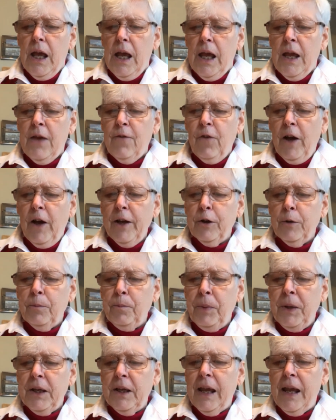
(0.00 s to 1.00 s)
If I could
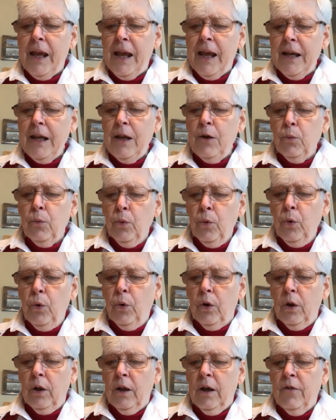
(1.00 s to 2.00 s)
pick any
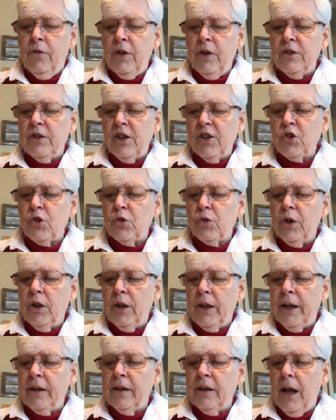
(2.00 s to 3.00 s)
rule of industrial
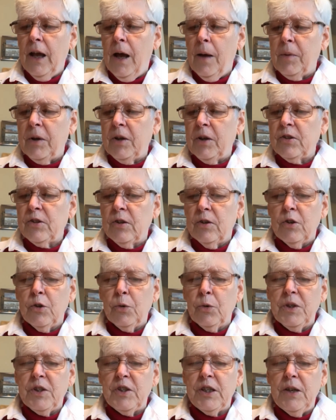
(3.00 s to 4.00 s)
economics to
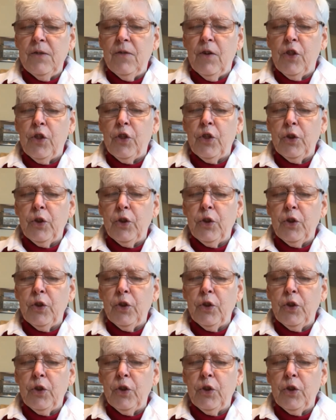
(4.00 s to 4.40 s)
receive a